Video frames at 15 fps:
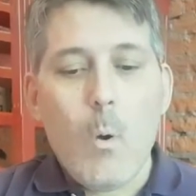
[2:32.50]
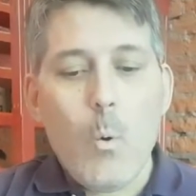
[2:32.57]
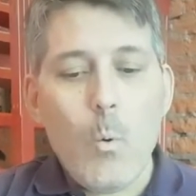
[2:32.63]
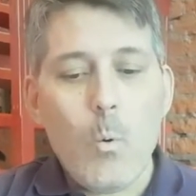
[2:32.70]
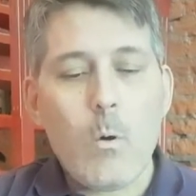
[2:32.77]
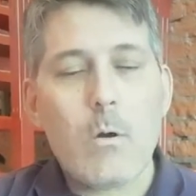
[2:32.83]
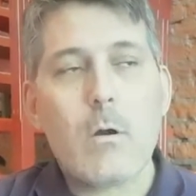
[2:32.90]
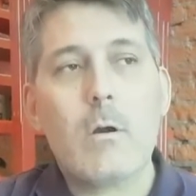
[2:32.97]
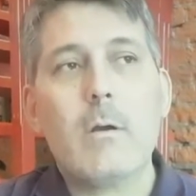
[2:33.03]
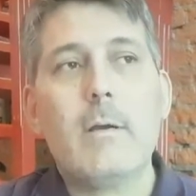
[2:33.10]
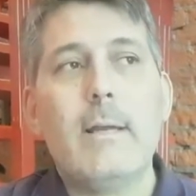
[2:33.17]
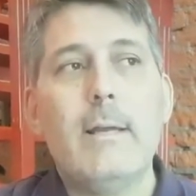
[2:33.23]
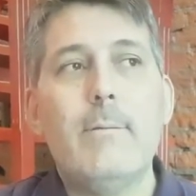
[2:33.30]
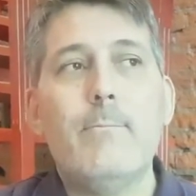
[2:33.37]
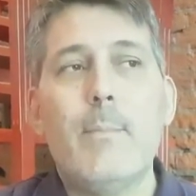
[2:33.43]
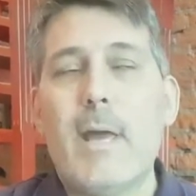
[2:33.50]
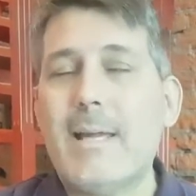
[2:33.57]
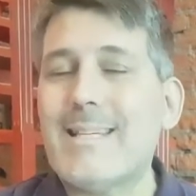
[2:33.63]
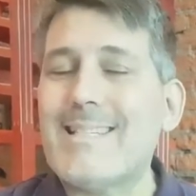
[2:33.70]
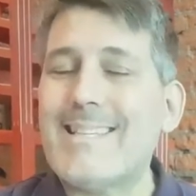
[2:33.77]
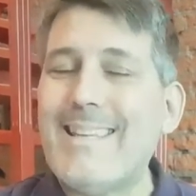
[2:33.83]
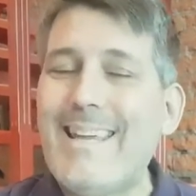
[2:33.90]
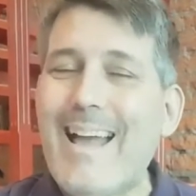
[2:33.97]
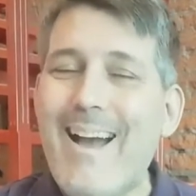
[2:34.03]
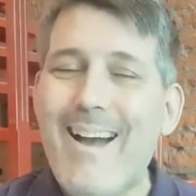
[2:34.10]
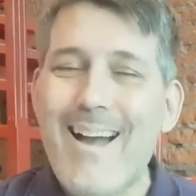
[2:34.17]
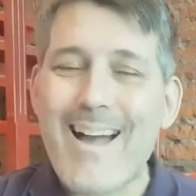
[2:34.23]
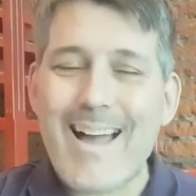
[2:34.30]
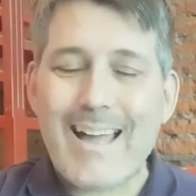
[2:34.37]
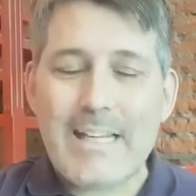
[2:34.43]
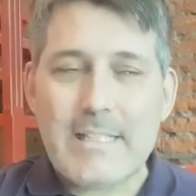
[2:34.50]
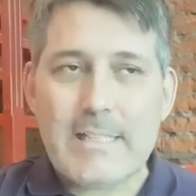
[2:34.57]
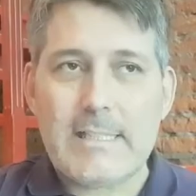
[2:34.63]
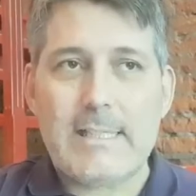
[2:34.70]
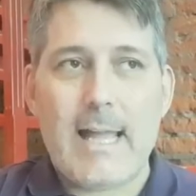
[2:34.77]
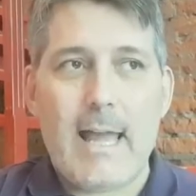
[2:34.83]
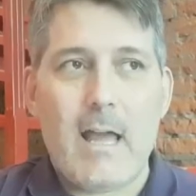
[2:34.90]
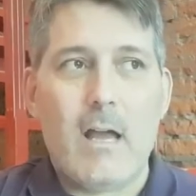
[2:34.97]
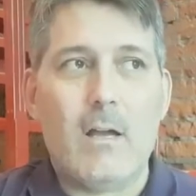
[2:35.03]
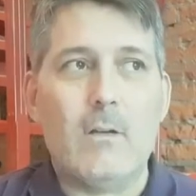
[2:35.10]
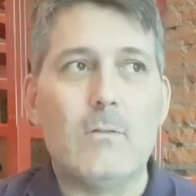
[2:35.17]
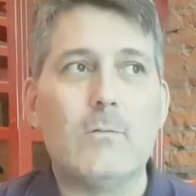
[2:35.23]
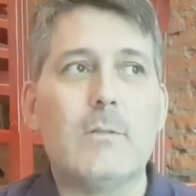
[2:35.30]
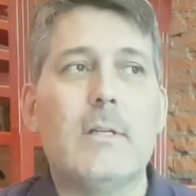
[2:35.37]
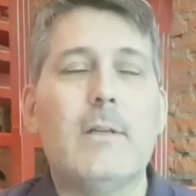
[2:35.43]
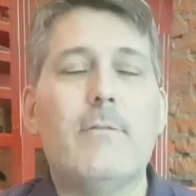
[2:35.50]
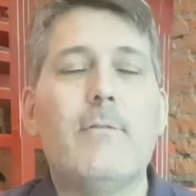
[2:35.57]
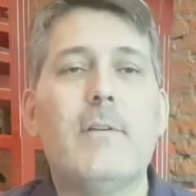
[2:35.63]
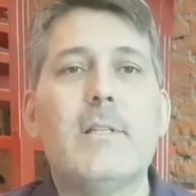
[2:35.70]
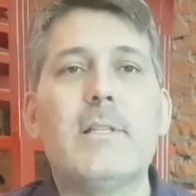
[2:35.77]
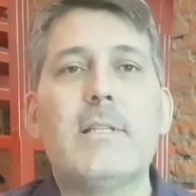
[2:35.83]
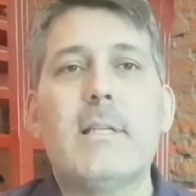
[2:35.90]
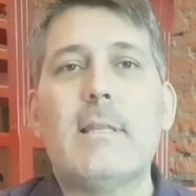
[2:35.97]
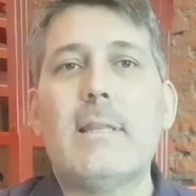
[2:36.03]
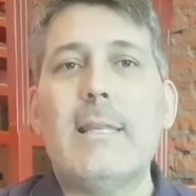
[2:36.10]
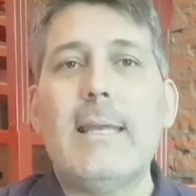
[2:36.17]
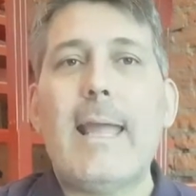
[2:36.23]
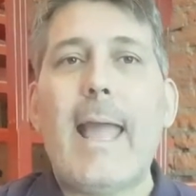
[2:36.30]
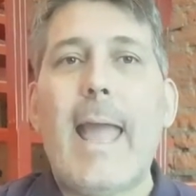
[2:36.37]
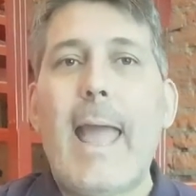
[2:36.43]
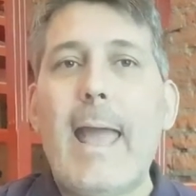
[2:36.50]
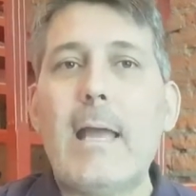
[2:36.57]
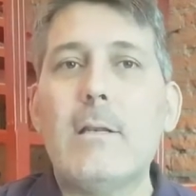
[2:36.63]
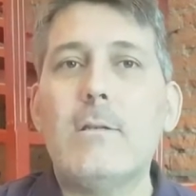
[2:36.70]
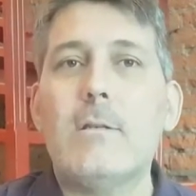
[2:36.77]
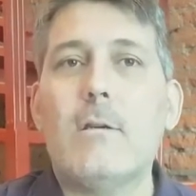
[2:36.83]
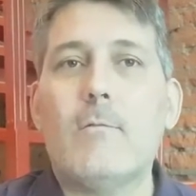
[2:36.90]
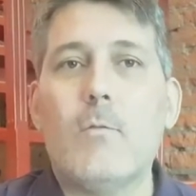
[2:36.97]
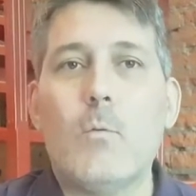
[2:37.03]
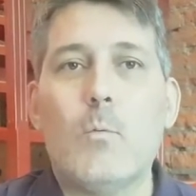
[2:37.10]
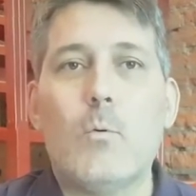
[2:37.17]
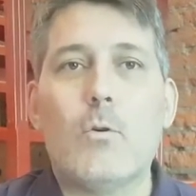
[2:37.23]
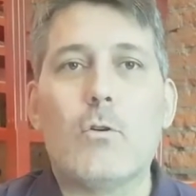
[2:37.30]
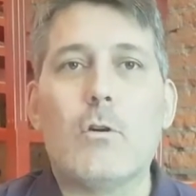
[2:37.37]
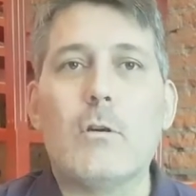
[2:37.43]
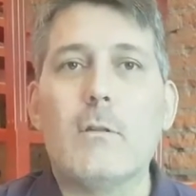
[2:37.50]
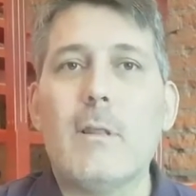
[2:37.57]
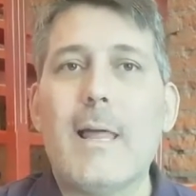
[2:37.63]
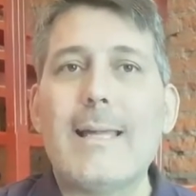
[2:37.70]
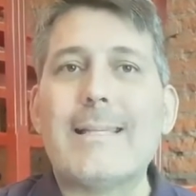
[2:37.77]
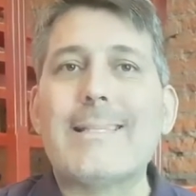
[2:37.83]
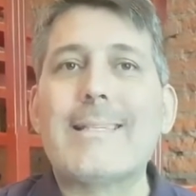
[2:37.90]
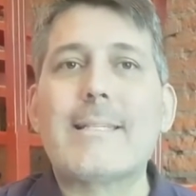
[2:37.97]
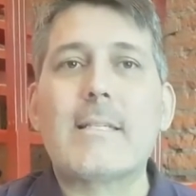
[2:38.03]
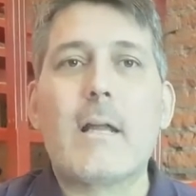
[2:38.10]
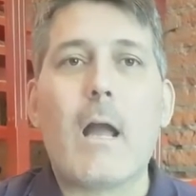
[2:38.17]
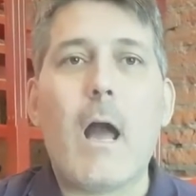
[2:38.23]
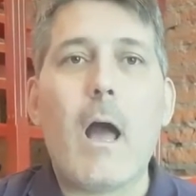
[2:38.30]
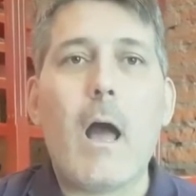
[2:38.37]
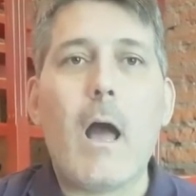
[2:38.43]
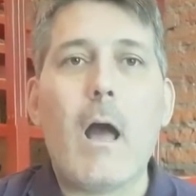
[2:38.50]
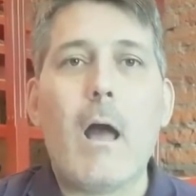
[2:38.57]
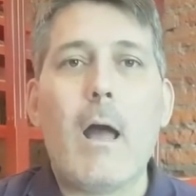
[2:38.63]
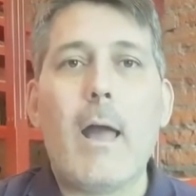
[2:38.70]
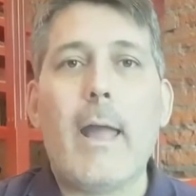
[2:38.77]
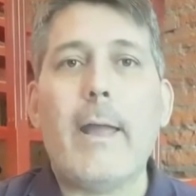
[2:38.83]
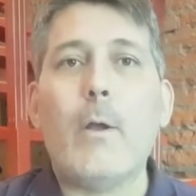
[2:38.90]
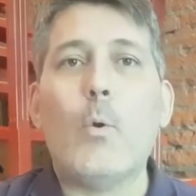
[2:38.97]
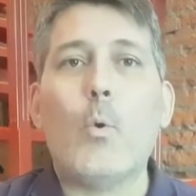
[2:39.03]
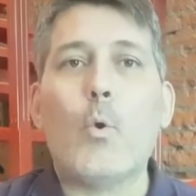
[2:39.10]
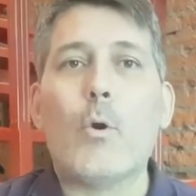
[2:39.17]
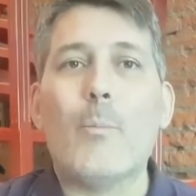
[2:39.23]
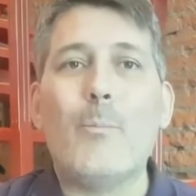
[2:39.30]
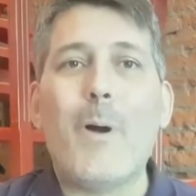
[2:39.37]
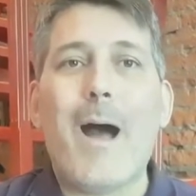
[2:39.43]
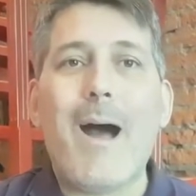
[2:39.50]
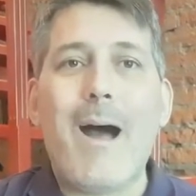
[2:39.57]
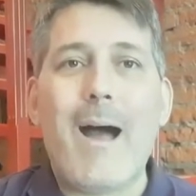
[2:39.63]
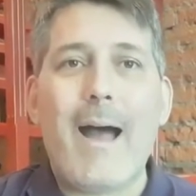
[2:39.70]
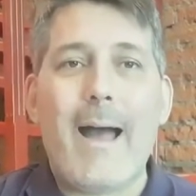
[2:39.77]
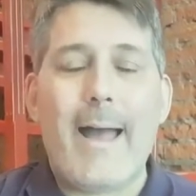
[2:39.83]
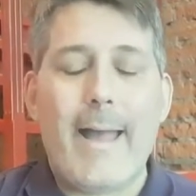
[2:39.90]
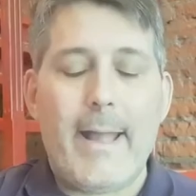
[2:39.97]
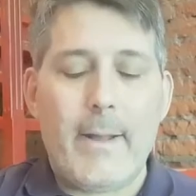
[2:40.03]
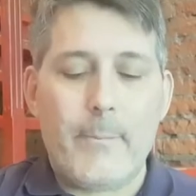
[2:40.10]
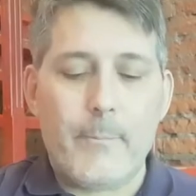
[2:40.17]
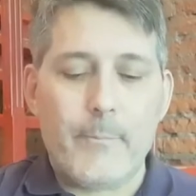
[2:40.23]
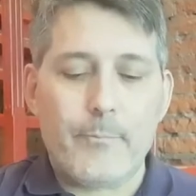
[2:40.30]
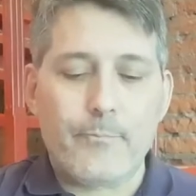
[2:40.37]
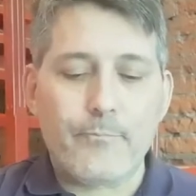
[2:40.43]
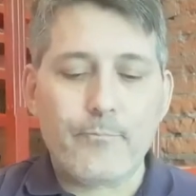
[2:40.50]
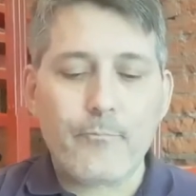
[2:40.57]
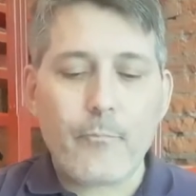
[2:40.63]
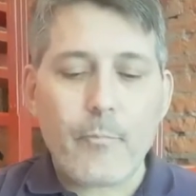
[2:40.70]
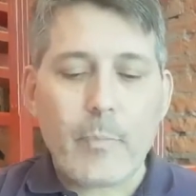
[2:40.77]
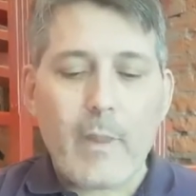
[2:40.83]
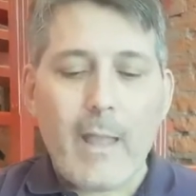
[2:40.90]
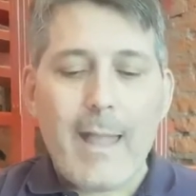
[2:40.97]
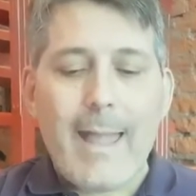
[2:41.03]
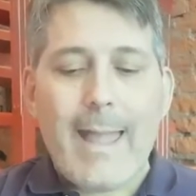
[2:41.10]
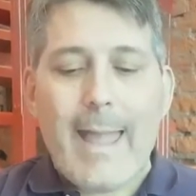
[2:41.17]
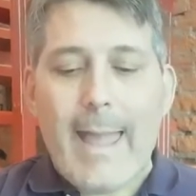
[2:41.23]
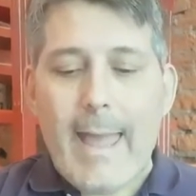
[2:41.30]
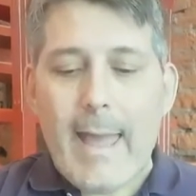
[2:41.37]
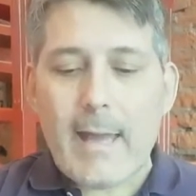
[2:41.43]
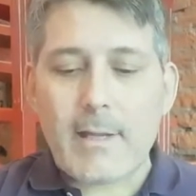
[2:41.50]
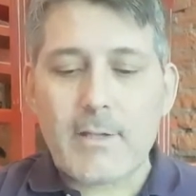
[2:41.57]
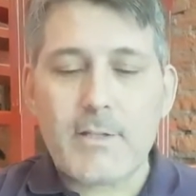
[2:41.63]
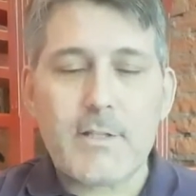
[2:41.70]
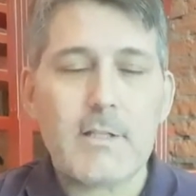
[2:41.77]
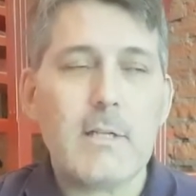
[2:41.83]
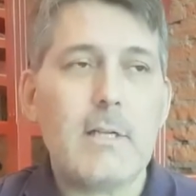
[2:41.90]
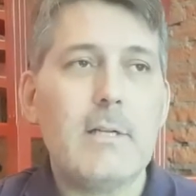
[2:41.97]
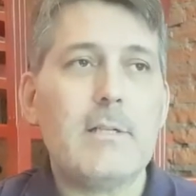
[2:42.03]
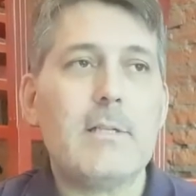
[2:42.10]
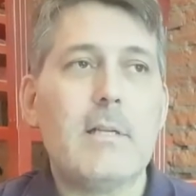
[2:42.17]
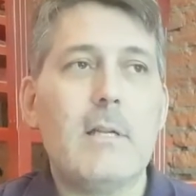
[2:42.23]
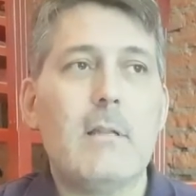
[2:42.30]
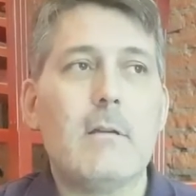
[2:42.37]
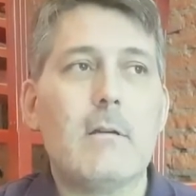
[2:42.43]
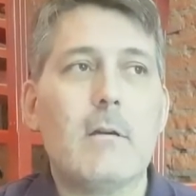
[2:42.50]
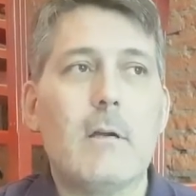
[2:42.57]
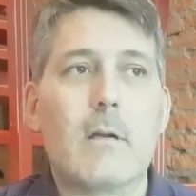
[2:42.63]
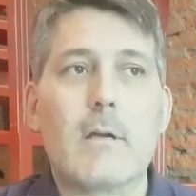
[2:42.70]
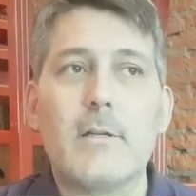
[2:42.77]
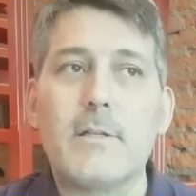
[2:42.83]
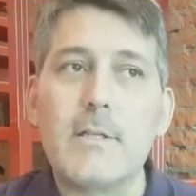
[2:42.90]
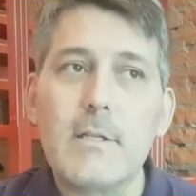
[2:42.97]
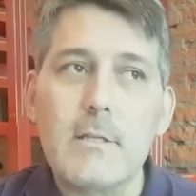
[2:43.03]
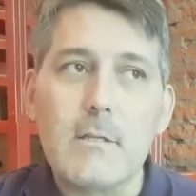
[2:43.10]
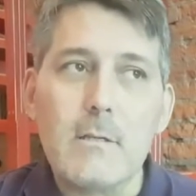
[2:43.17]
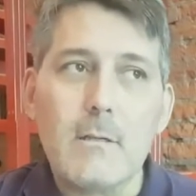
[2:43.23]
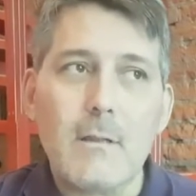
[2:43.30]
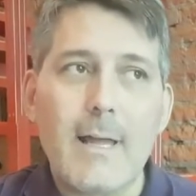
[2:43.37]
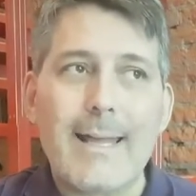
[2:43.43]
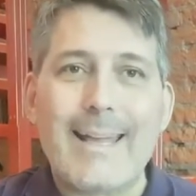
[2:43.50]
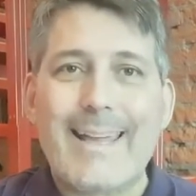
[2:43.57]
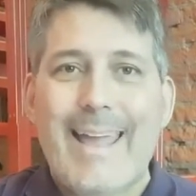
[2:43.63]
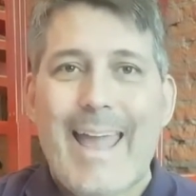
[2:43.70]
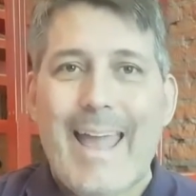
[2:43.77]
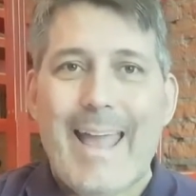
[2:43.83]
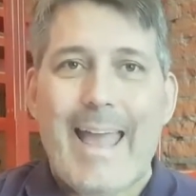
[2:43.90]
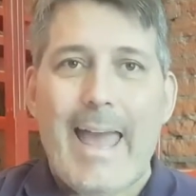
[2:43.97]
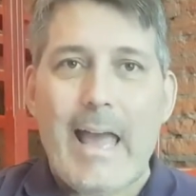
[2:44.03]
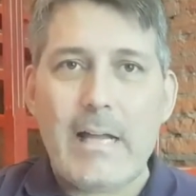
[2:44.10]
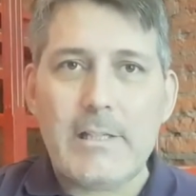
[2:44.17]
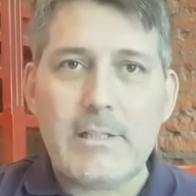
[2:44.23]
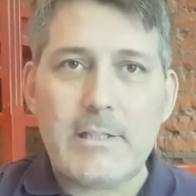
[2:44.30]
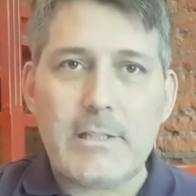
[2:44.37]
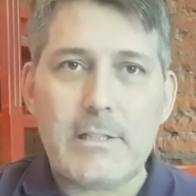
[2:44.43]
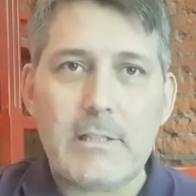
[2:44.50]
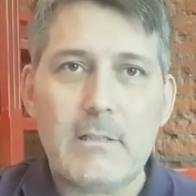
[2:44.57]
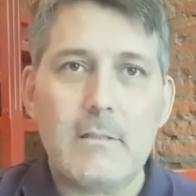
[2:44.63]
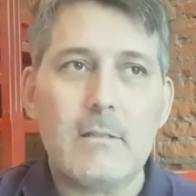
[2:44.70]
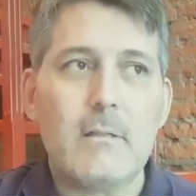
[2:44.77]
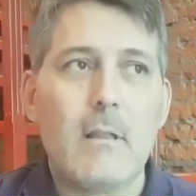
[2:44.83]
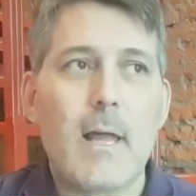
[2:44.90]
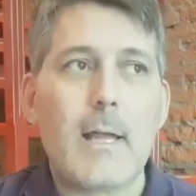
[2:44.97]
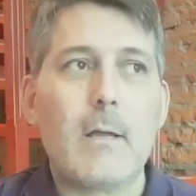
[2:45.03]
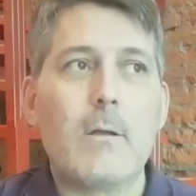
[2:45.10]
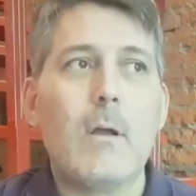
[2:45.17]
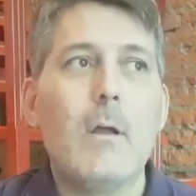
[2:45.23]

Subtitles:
or it makes the I sound if it's at the end of a word, like sky or by. X is either a Ks, like KS, like